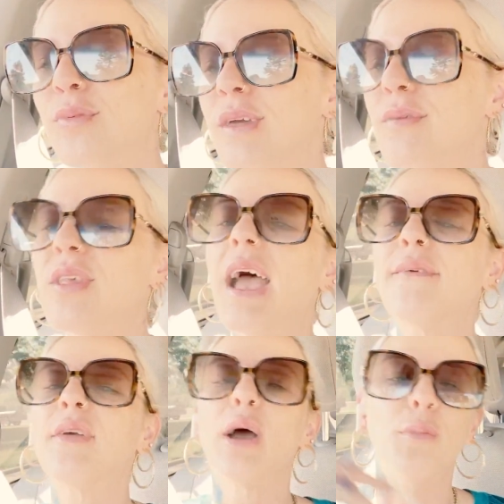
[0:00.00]
Leaves
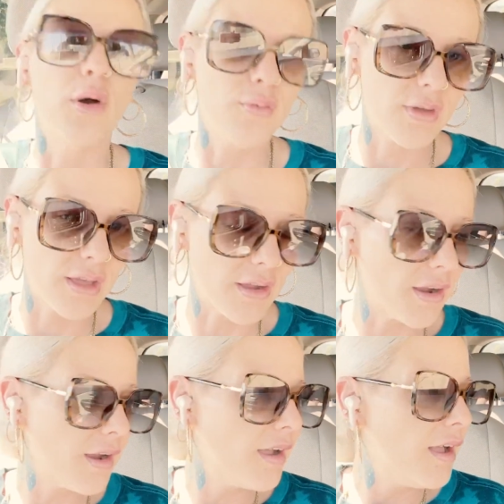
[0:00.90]
have come over
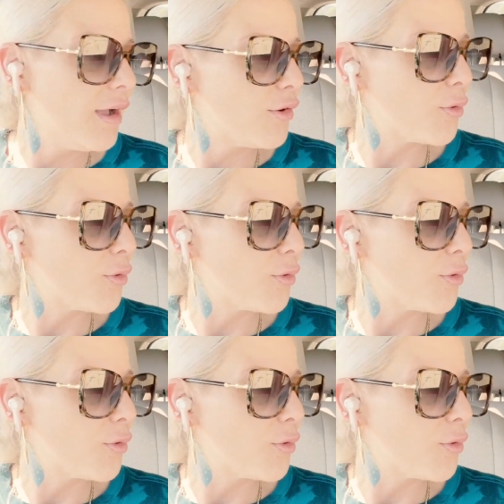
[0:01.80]
here to